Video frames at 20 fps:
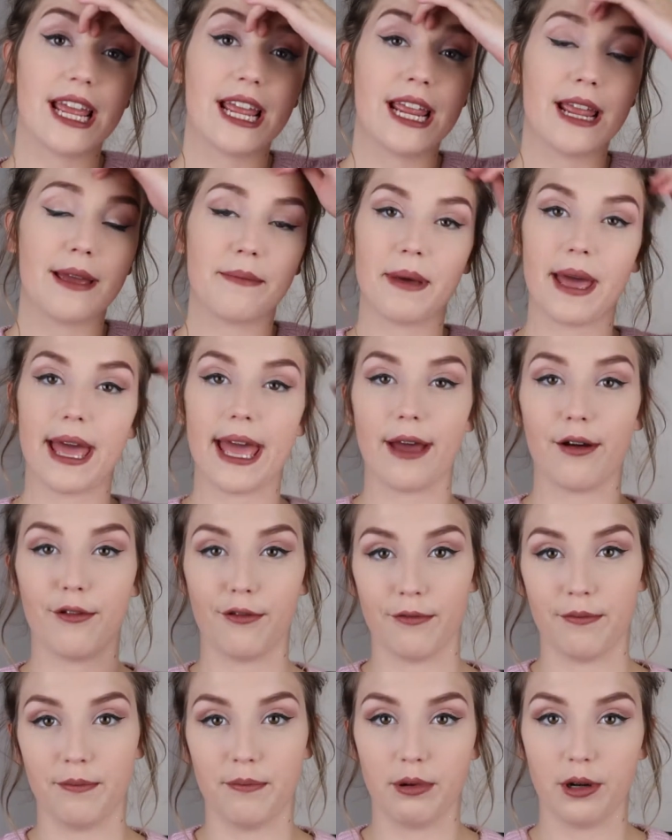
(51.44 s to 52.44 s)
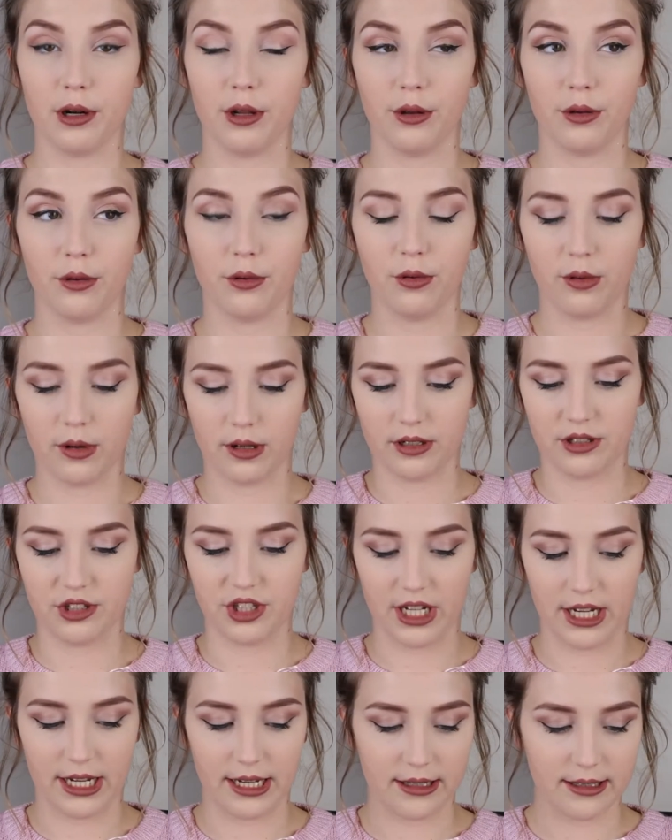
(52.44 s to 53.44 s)
a pair of blue
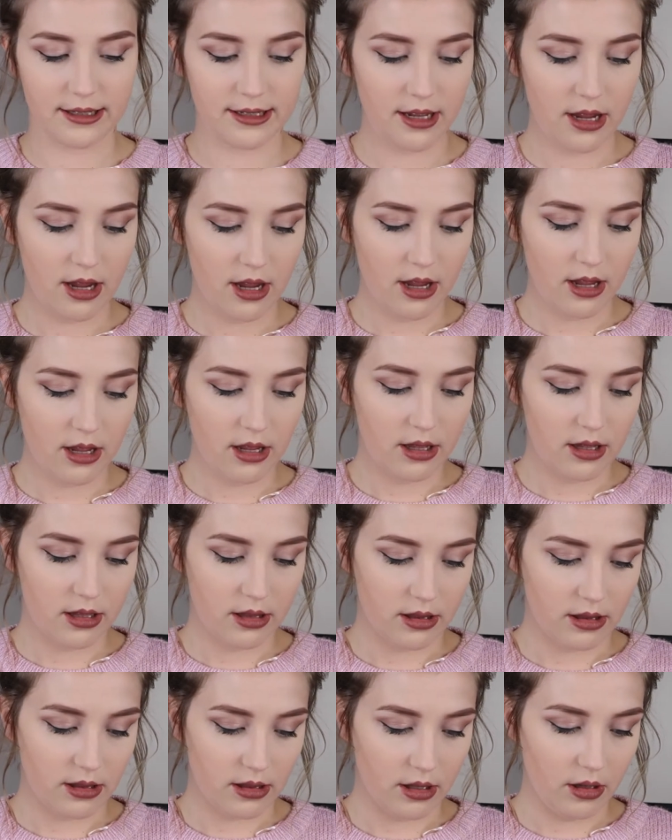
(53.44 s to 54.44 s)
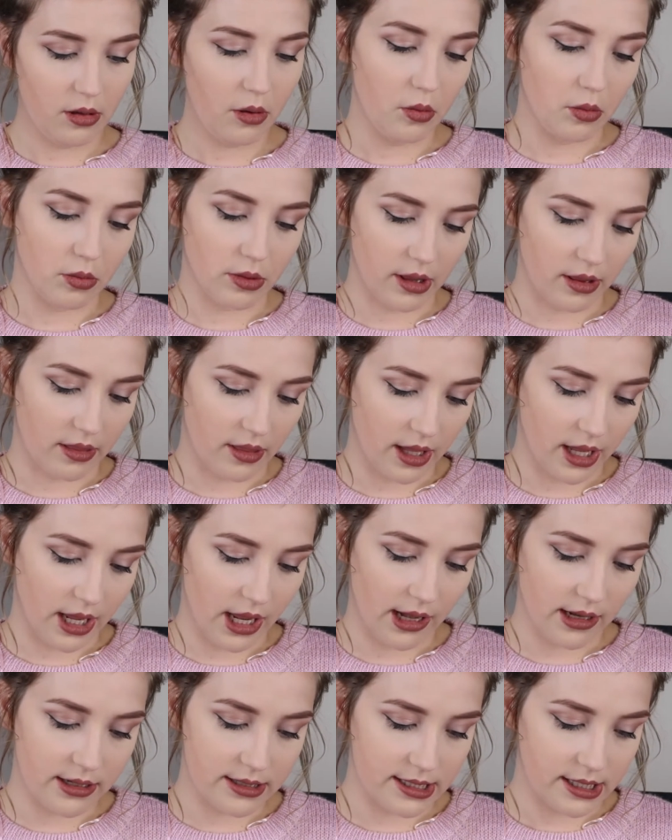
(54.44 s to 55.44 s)
jeans. Oh, they're the
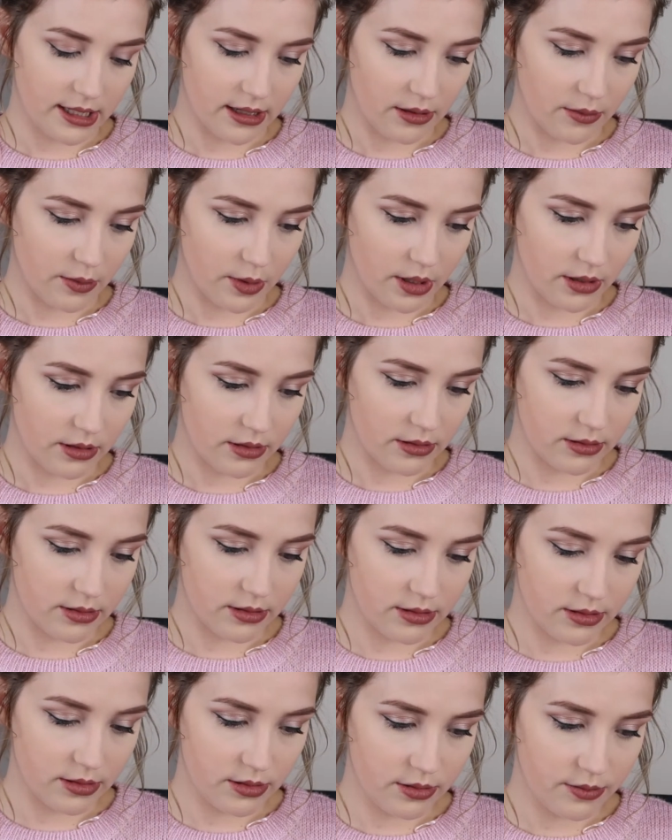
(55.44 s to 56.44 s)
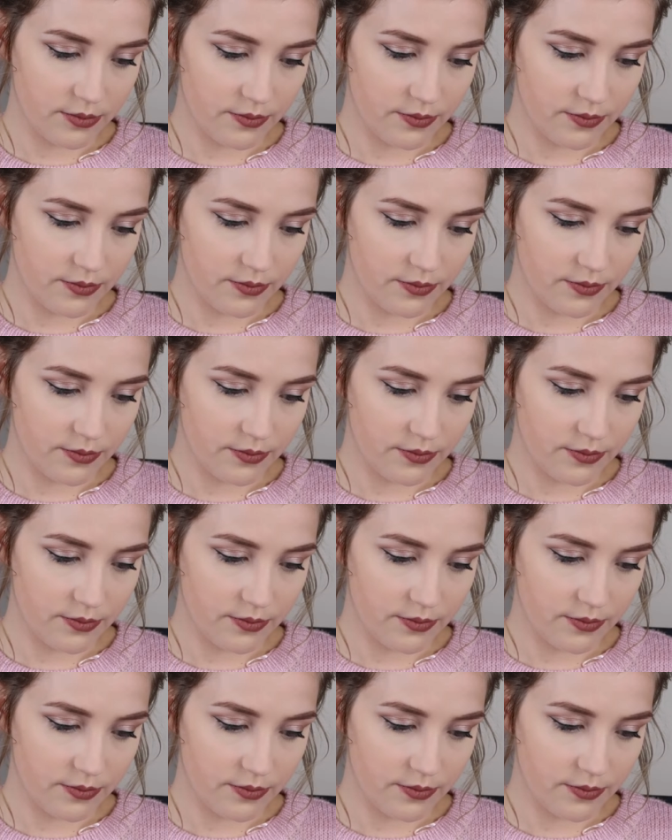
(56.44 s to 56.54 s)
India ones.